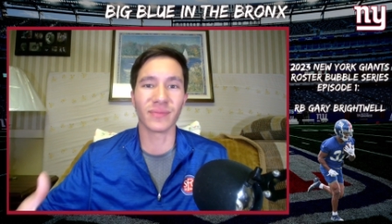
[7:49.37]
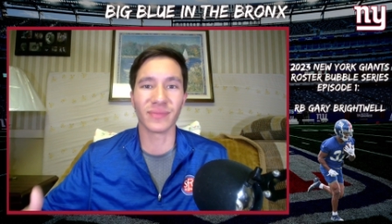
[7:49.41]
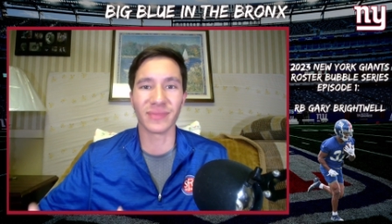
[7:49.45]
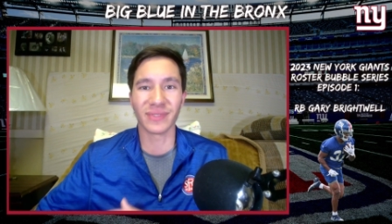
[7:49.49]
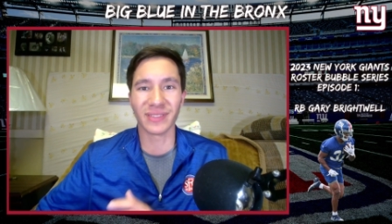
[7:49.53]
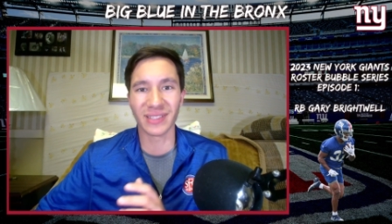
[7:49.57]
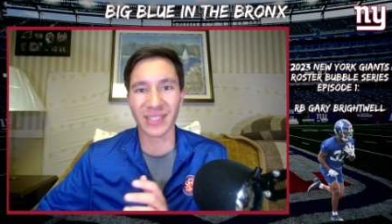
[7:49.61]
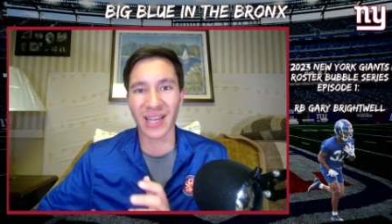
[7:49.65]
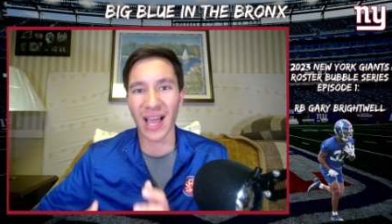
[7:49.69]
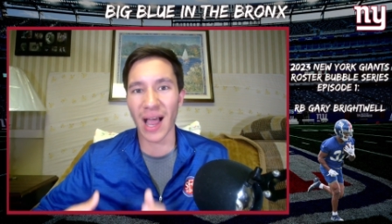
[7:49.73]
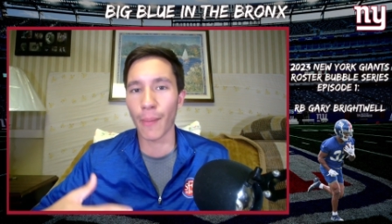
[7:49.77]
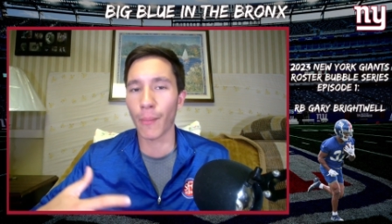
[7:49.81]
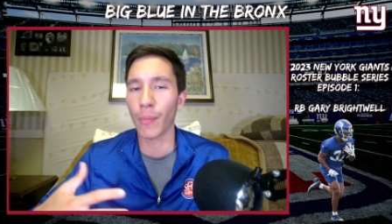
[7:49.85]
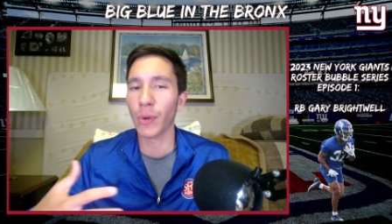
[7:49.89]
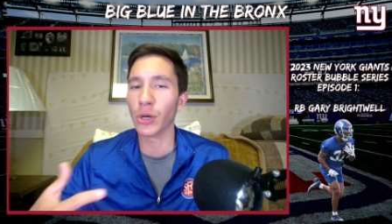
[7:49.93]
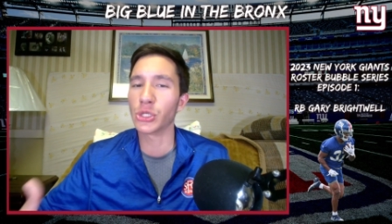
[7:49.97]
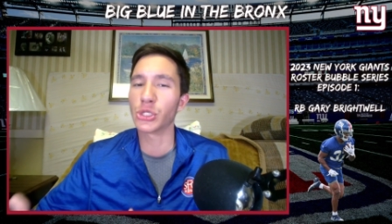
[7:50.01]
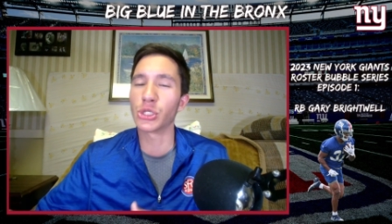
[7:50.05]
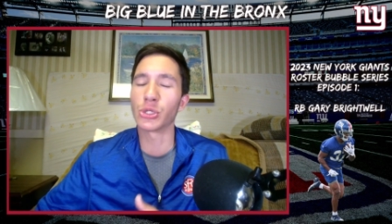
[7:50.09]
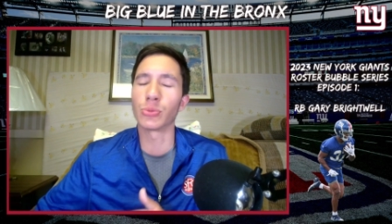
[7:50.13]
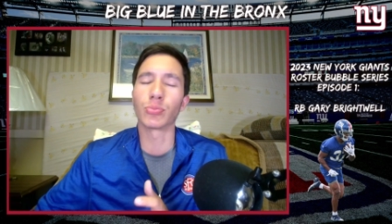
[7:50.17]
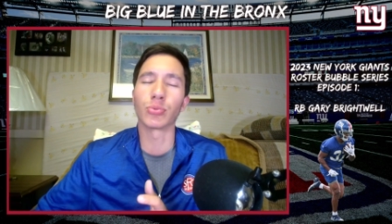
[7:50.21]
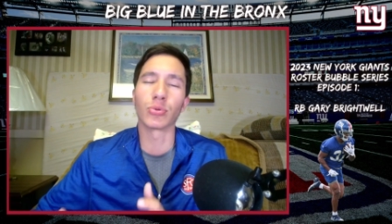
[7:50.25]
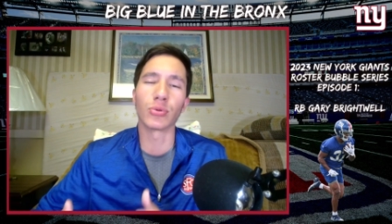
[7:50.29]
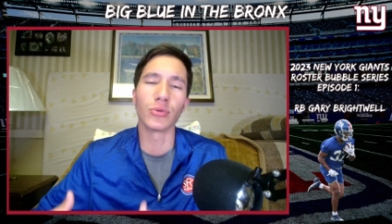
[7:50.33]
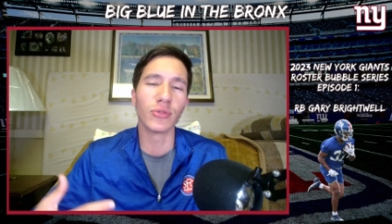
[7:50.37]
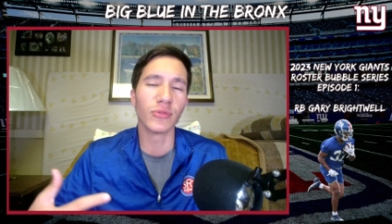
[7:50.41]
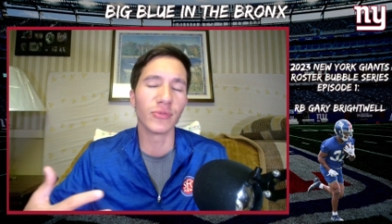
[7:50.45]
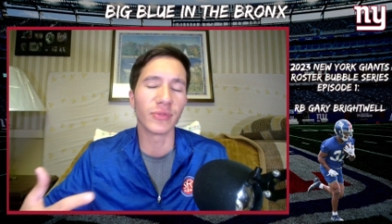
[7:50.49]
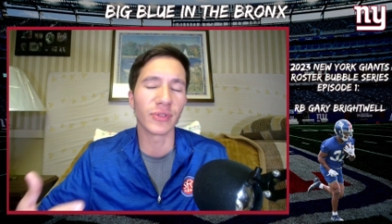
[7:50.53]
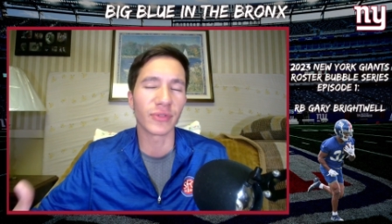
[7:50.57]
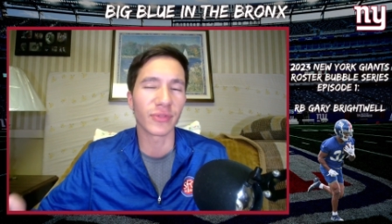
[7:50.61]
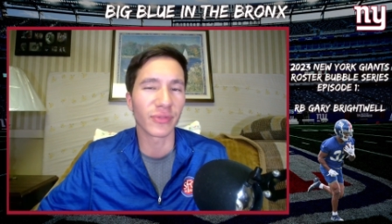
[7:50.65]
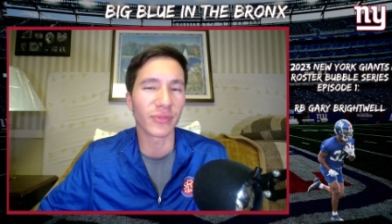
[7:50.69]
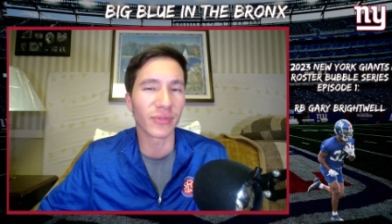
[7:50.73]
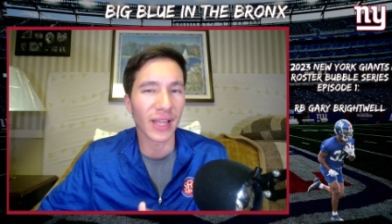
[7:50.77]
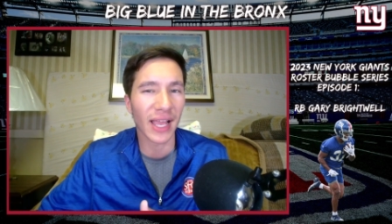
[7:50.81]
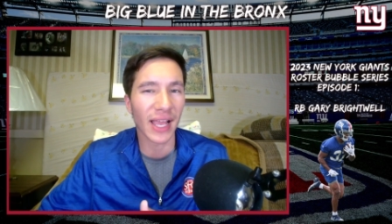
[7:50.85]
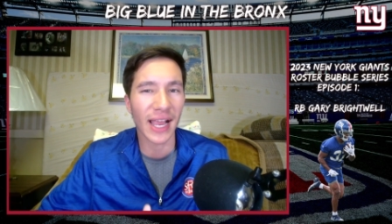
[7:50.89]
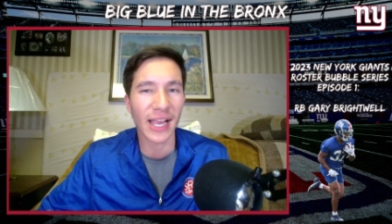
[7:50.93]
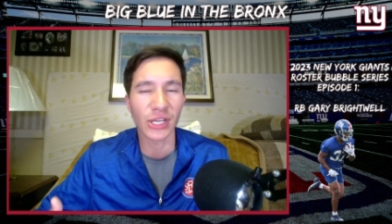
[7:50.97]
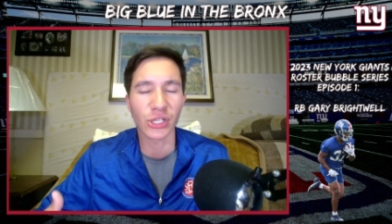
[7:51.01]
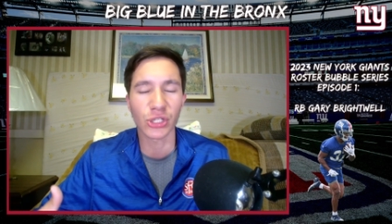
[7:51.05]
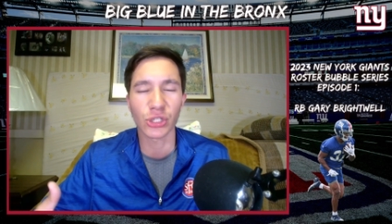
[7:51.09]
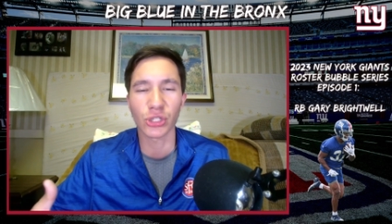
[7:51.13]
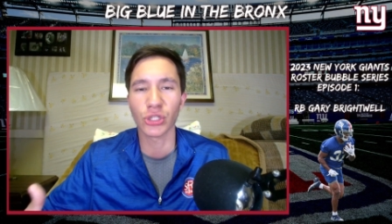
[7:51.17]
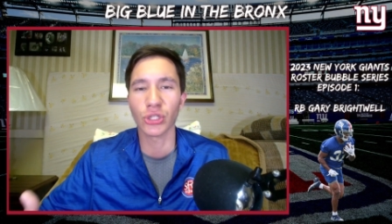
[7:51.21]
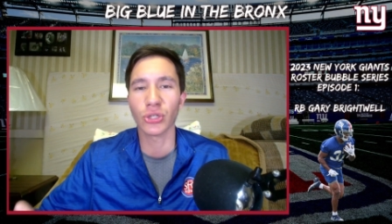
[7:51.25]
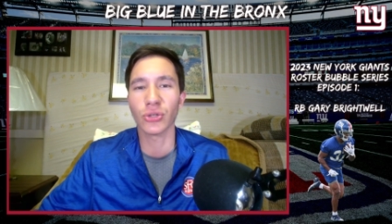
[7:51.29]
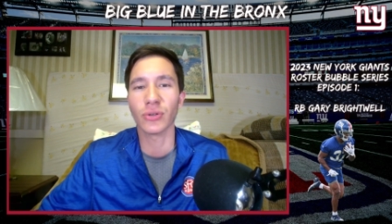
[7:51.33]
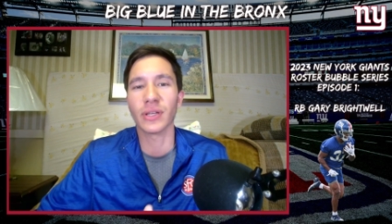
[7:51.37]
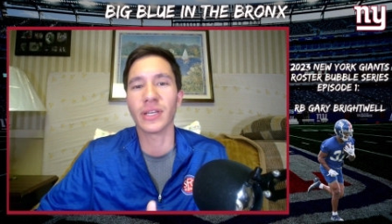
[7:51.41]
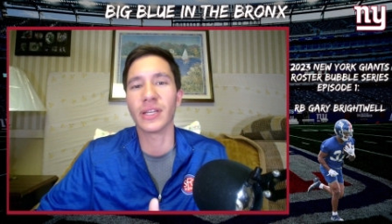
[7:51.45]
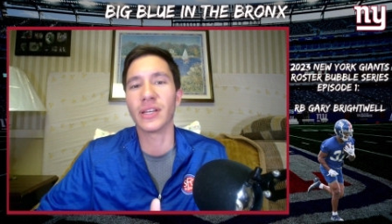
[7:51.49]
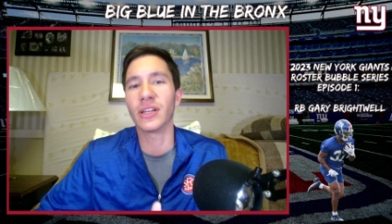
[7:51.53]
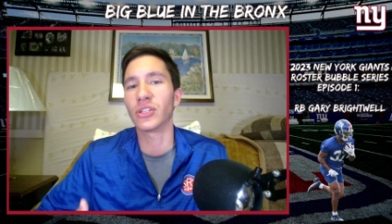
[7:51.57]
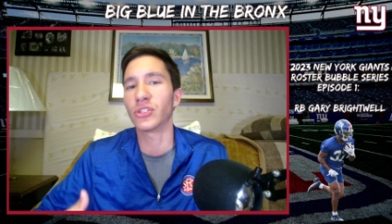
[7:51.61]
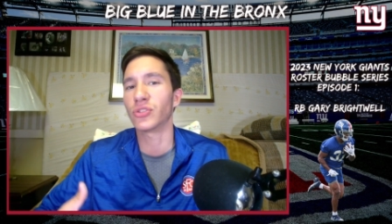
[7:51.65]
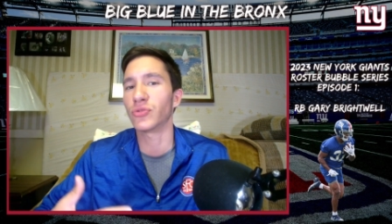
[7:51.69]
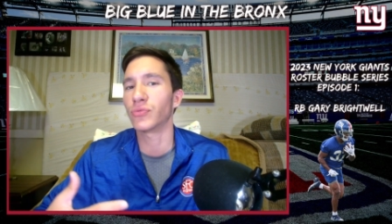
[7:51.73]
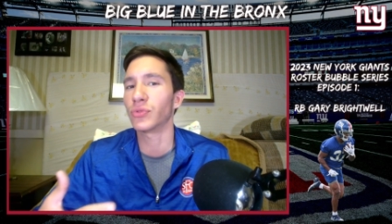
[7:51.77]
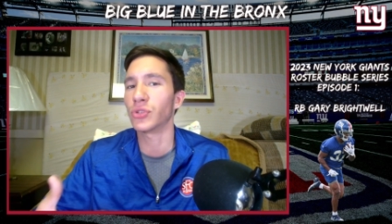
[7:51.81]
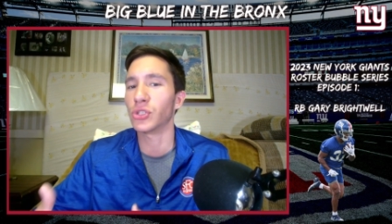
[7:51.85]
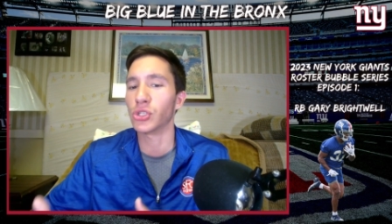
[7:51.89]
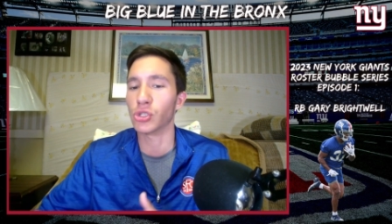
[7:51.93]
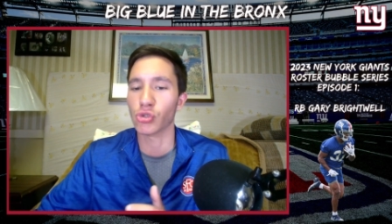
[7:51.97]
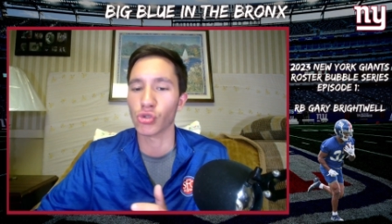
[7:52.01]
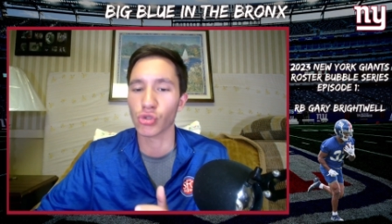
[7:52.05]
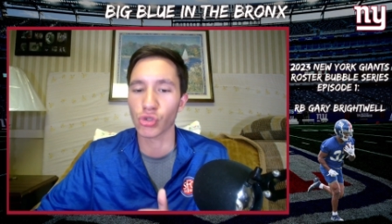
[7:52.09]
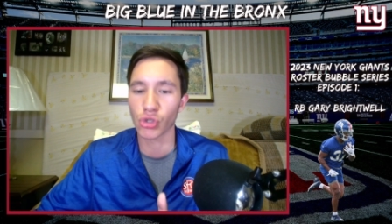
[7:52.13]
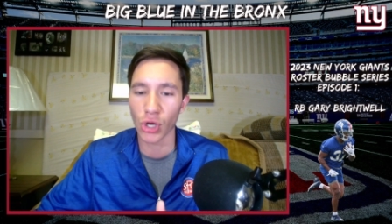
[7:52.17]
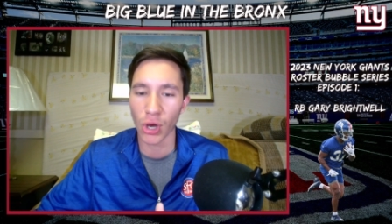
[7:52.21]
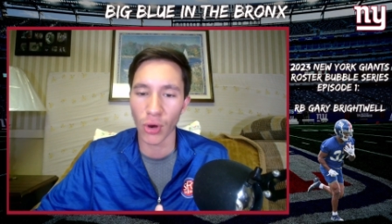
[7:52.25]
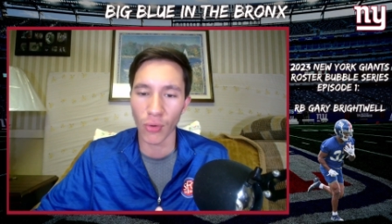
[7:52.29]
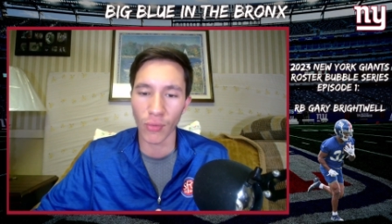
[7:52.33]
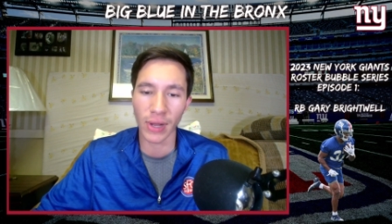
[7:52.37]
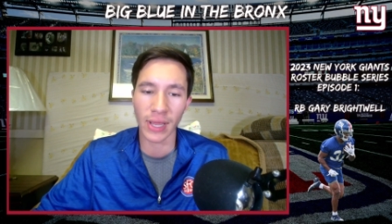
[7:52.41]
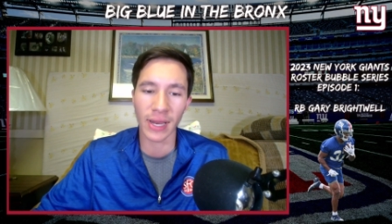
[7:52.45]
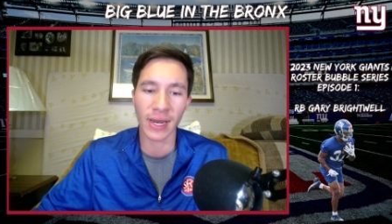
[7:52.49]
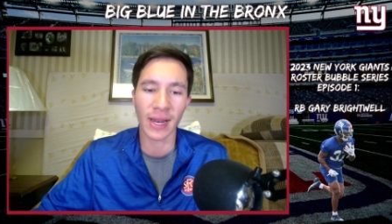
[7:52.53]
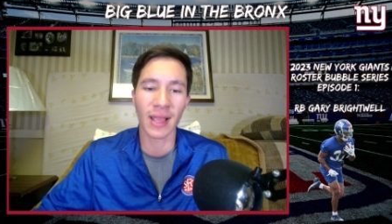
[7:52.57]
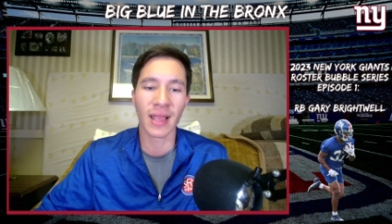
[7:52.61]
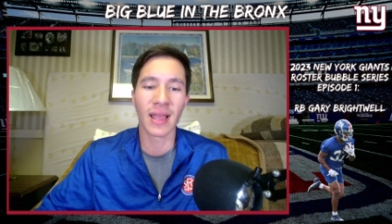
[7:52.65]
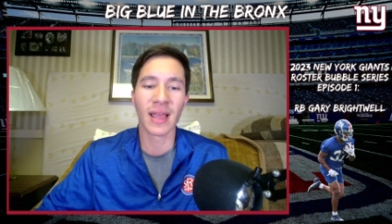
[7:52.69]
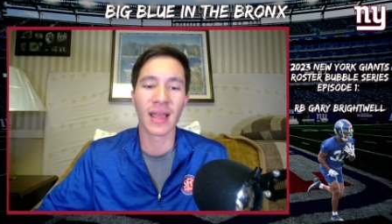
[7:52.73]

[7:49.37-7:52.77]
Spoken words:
Not much improvement from last year. He doesn't really show it.